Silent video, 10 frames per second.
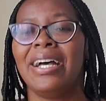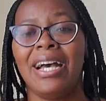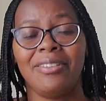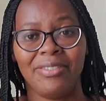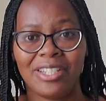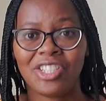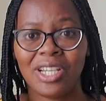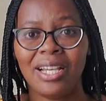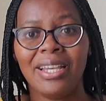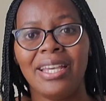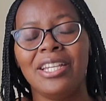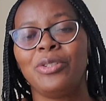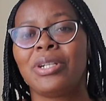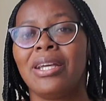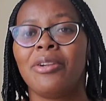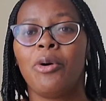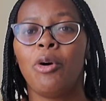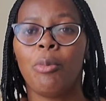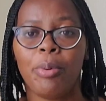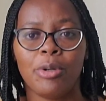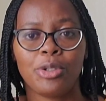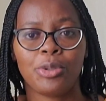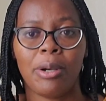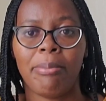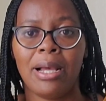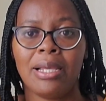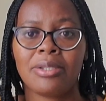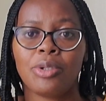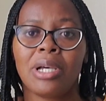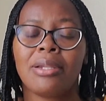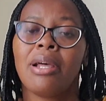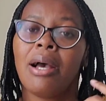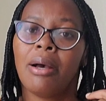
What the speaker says: adventure, and you can hop onto a bus. You can